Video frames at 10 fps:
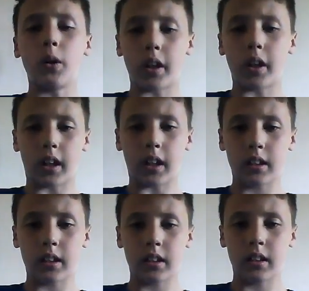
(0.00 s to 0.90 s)
four, wasn't I?
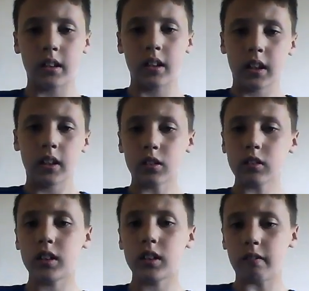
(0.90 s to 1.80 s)
I was
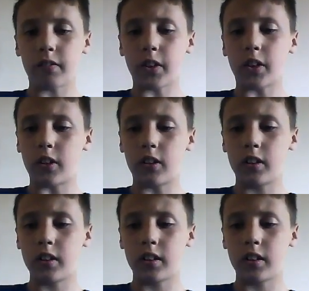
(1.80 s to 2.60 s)
on tip four.